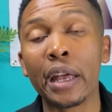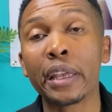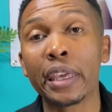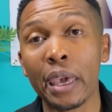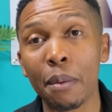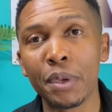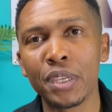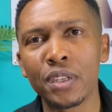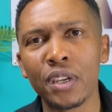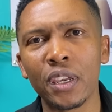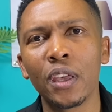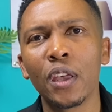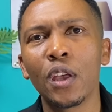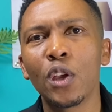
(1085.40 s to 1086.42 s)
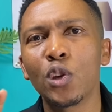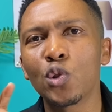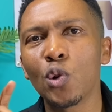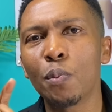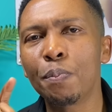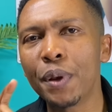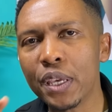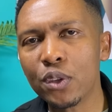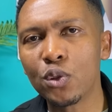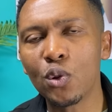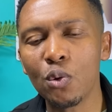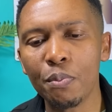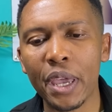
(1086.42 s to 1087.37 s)
chemistry. So please
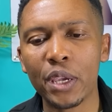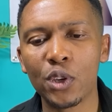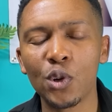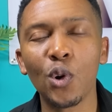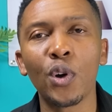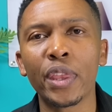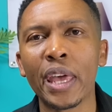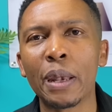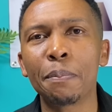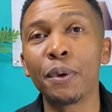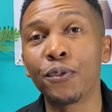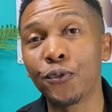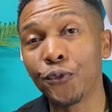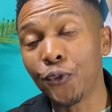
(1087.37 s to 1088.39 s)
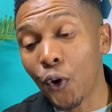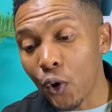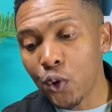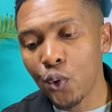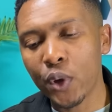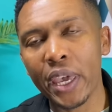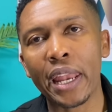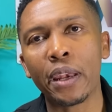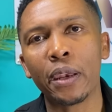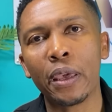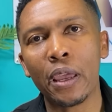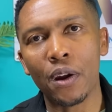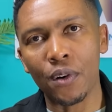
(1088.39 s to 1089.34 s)
do make sure that before you can
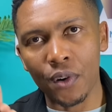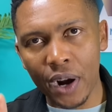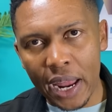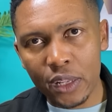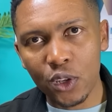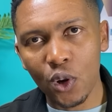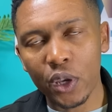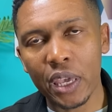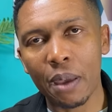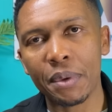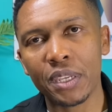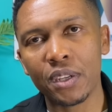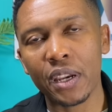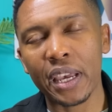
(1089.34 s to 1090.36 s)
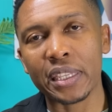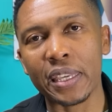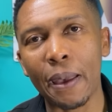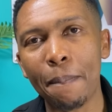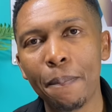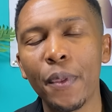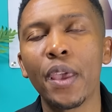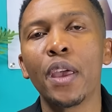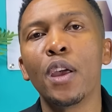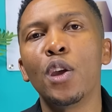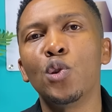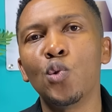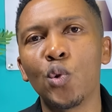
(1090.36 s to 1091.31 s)
write your chemistry exam,
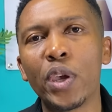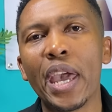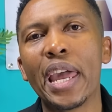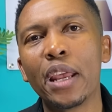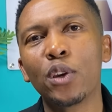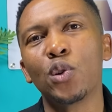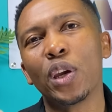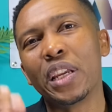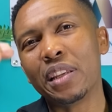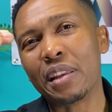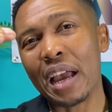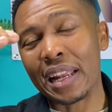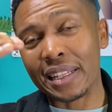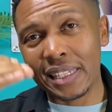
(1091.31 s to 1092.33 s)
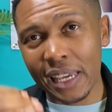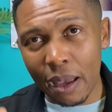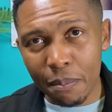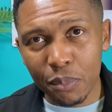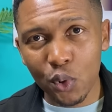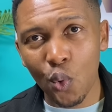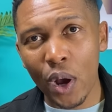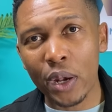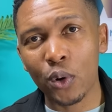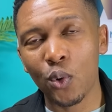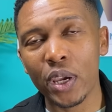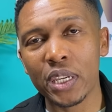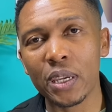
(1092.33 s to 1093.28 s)
you can actually attempt one
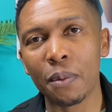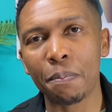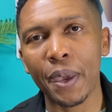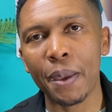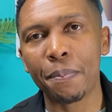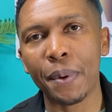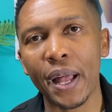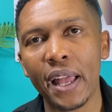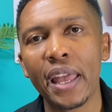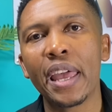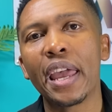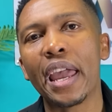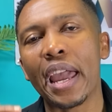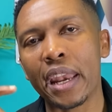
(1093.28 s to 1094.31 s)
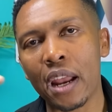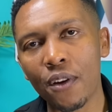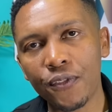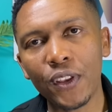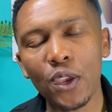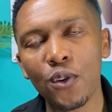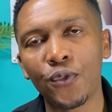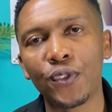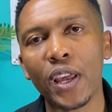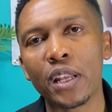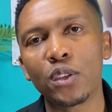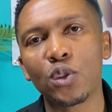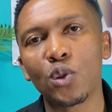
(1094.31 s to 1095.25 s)
question paper, and after you've
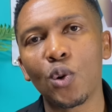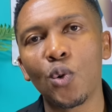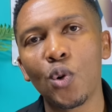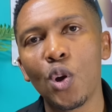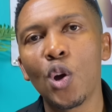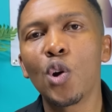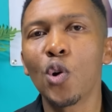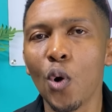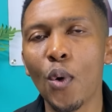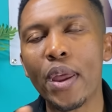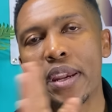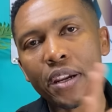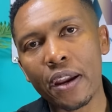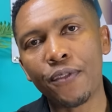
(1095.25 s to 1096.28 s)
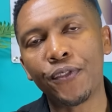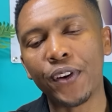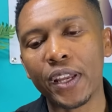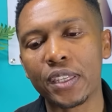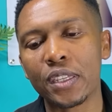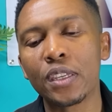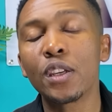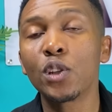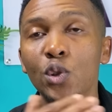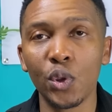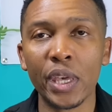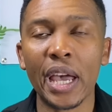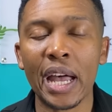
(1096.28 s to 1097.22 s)
done so, go and reference
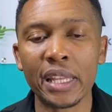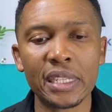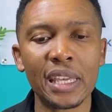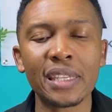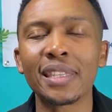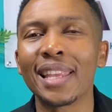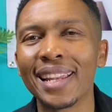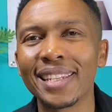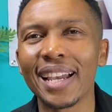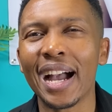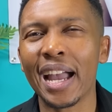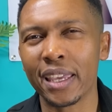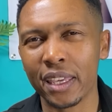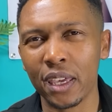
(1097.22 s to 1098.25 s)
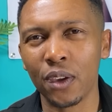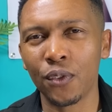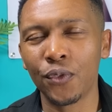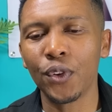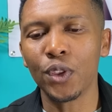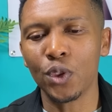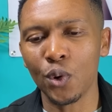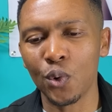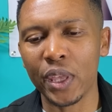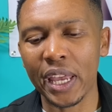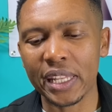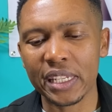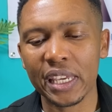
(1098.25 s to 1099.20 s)
to the answers that I give through
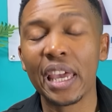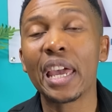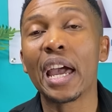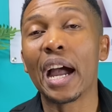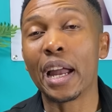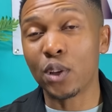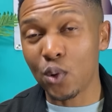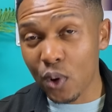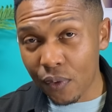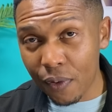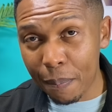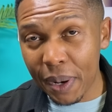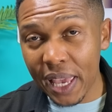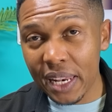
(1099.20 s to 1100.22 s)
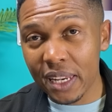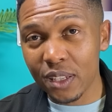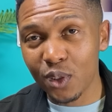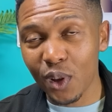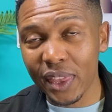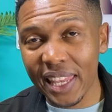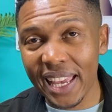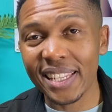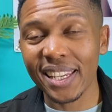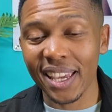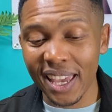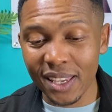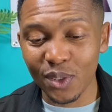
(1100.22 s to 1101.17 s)
that. I do have a playlist on
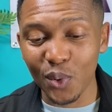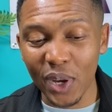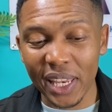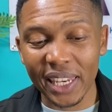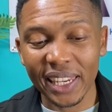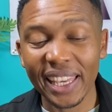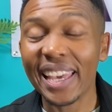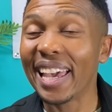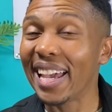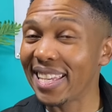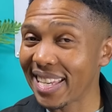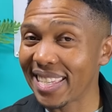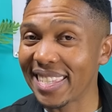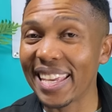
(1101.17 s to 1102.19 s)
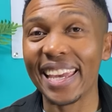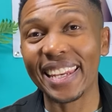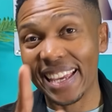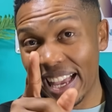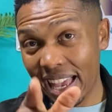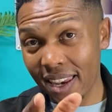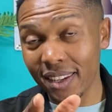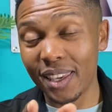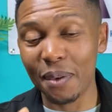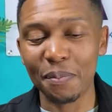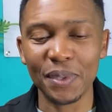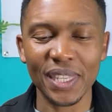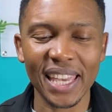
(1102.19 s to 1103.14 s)
that as well. As I said, I'll
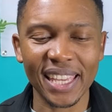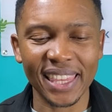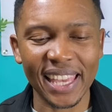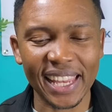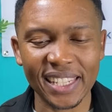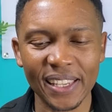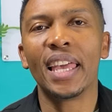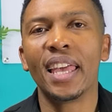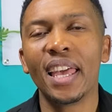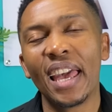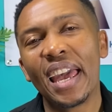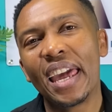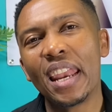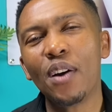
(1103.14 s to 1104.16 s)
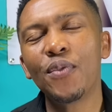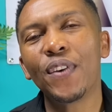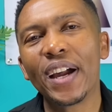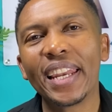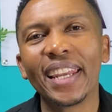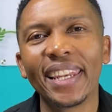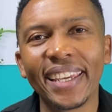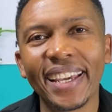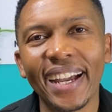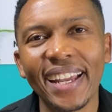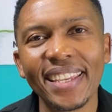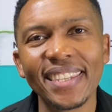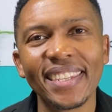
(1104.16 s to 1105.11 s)
keep saying that. Now finally,
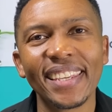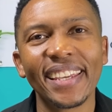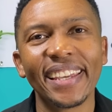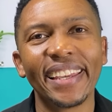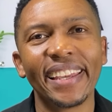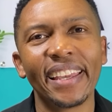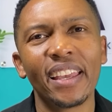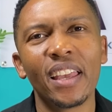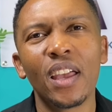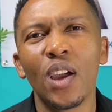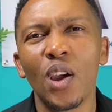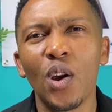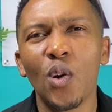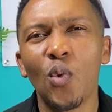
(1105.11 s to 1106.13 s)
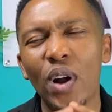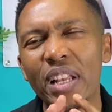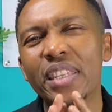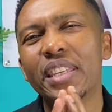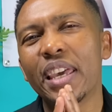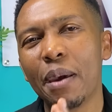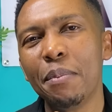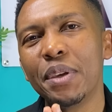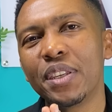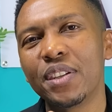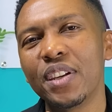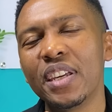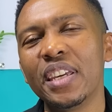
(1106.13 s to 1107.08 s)
guys, whilst
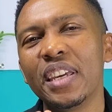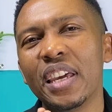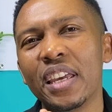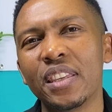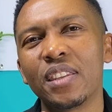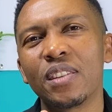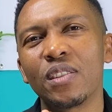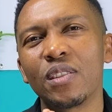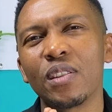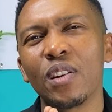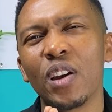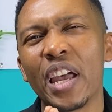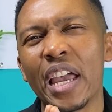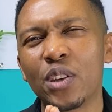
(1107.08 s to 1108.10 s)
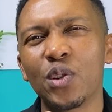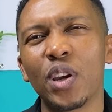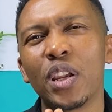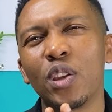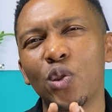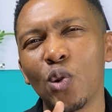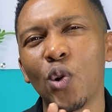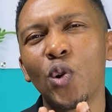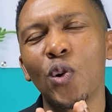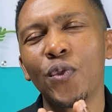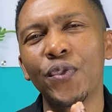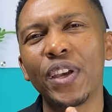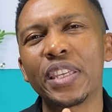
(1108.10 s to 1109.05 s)
chemistry is actually thought
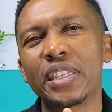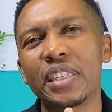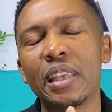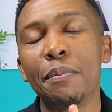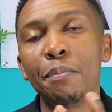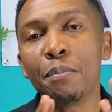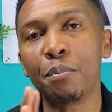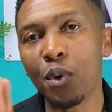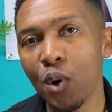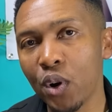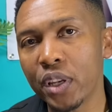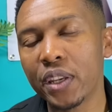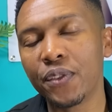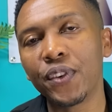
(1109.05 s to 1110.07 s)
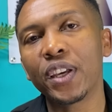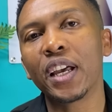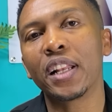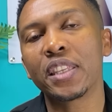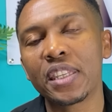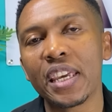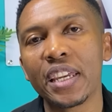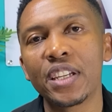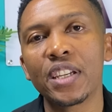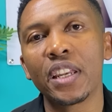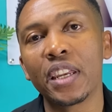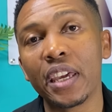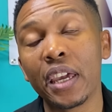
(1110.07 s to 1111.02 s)
of as the more difficult
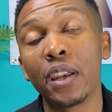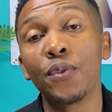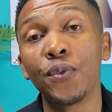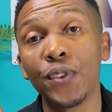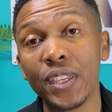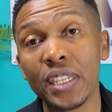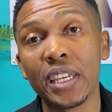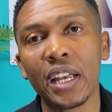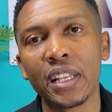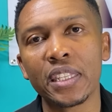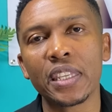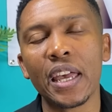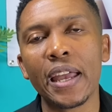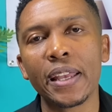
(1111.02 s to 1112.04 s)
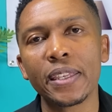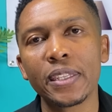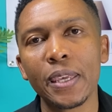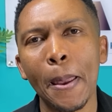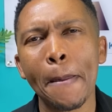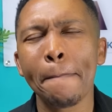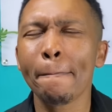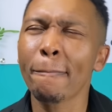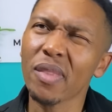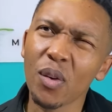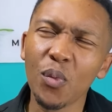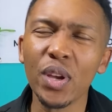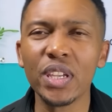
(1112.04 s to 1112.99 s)
section in physical science,
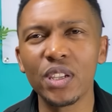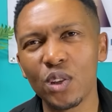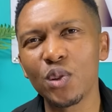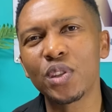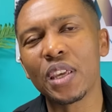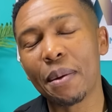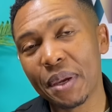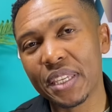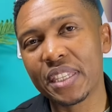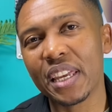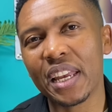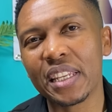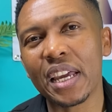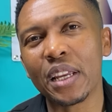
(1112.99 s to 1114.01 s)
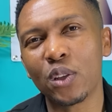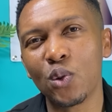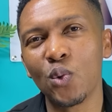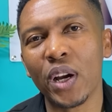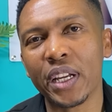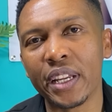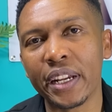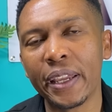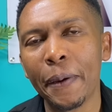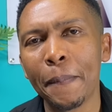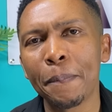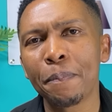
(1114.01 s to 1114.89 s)
which to some extent I do agree,